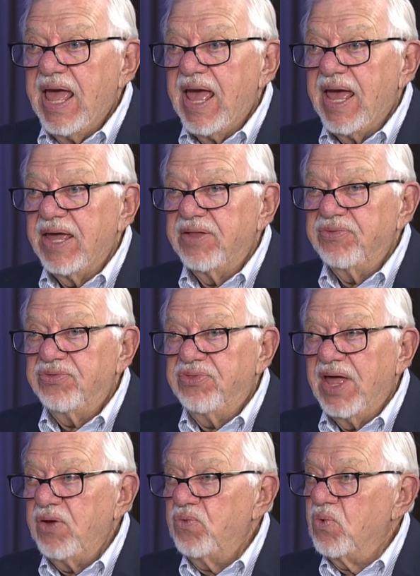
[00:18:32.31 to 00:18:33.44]
and
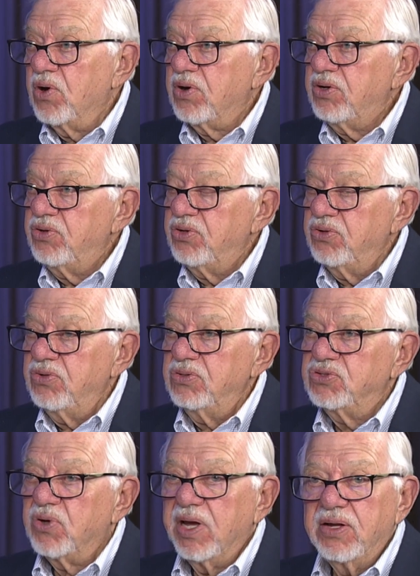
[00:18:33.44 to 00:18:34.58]
they work to
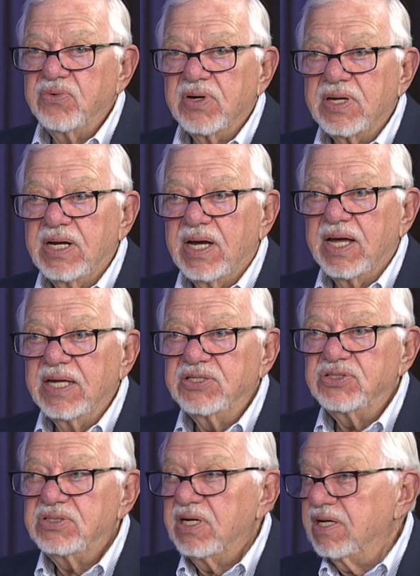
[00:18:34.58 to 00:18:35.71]
try and
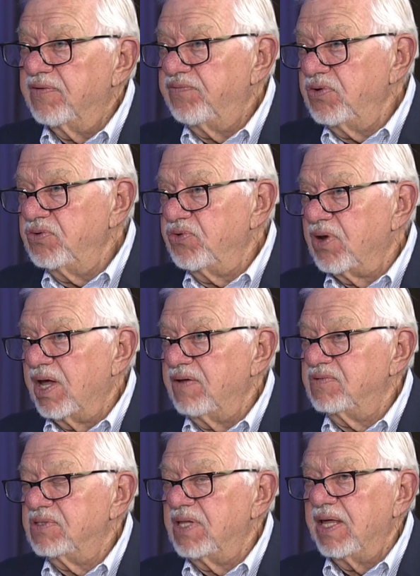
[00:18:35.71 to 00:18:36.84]
organize uh, food
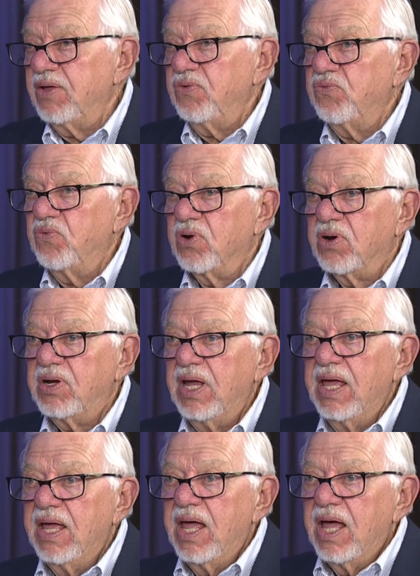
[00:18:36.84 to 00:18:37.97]
drives. They work
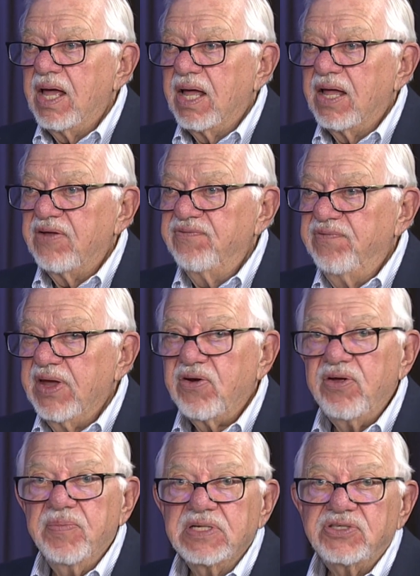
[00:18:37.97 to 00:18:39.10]
uh, very
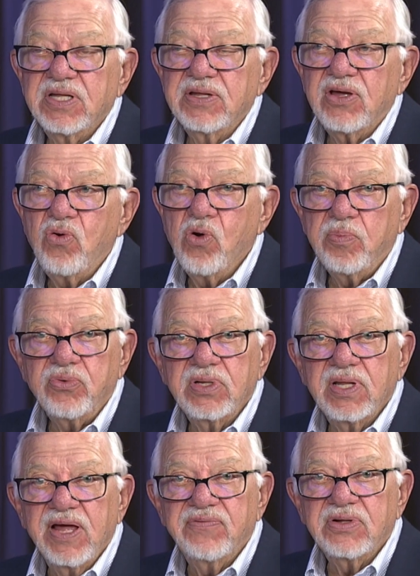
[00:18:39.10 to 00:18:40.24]
much on the corporate
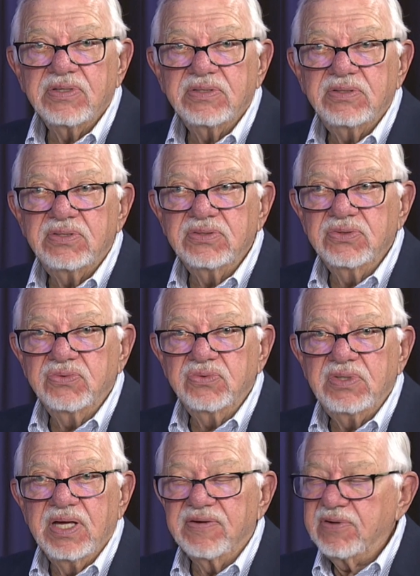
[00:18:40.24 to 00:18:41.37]
level to
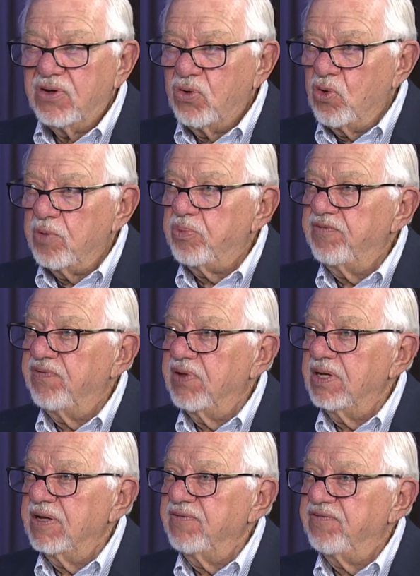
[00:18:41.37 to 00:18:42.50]
get corporate
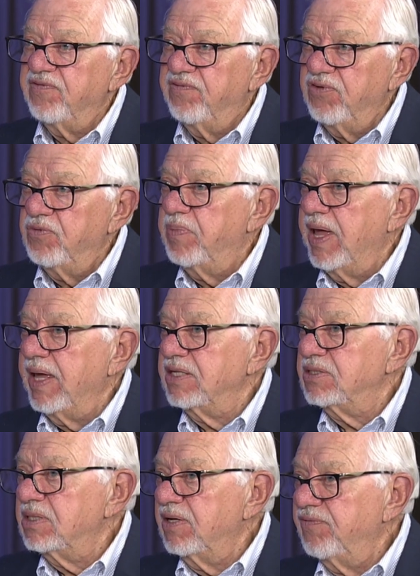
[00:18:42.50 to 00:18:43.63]
funding for food
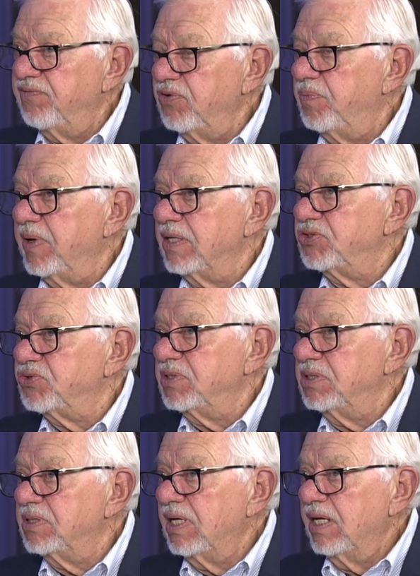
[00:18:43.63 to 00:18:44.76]
banks, food
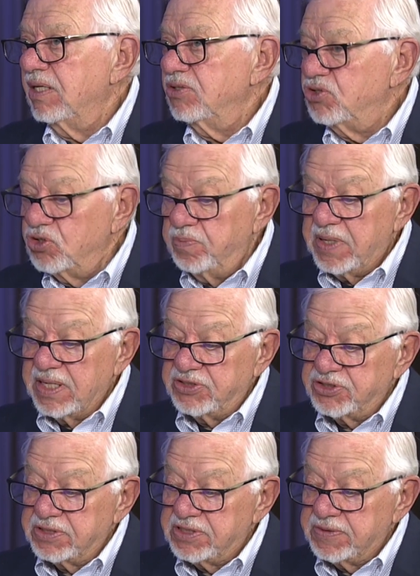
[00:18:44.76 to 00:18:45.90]
pantries, soup
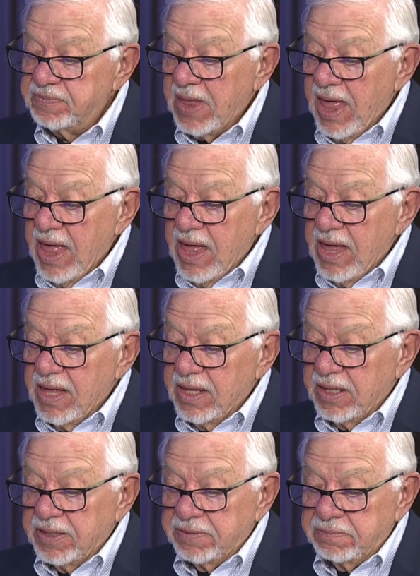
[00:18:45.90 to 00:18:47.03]
kitchens,
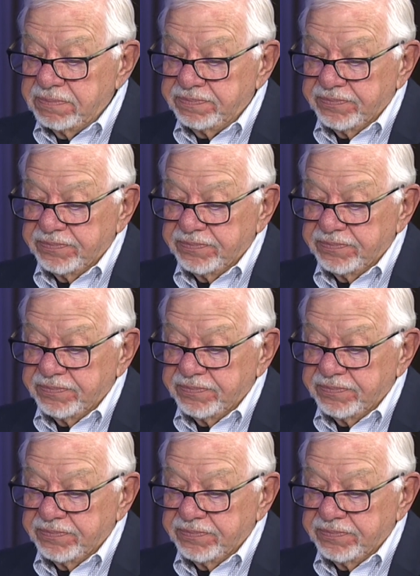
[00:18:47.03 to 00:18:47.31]
um,